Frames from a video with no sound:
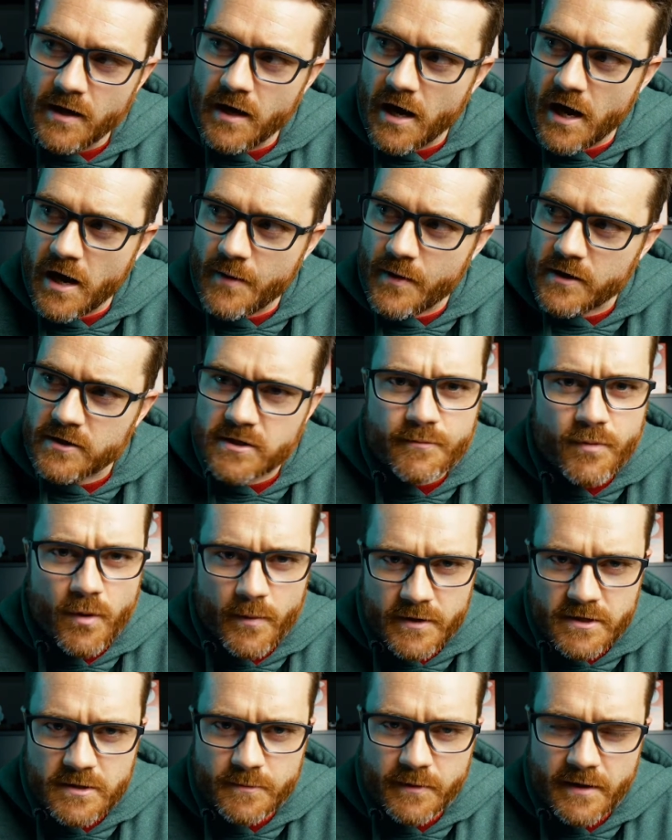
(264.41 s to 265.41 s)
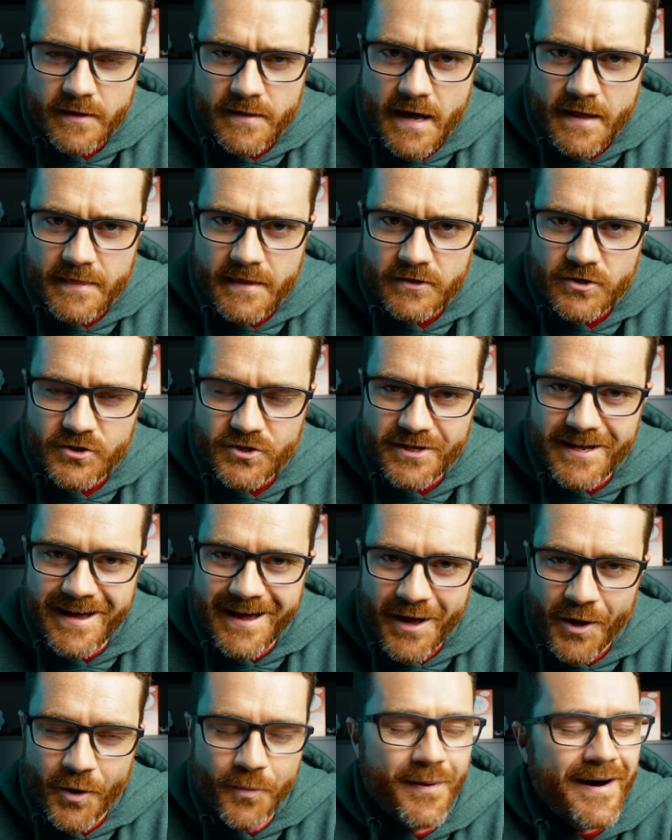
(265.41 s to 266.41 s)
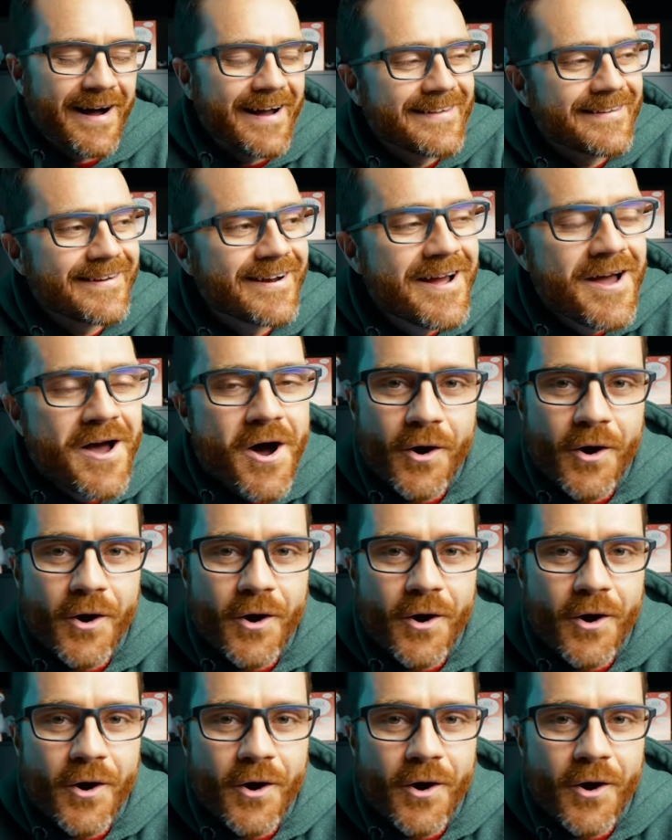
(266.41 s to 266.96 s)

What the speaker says: I should probably explain that doesn't help either.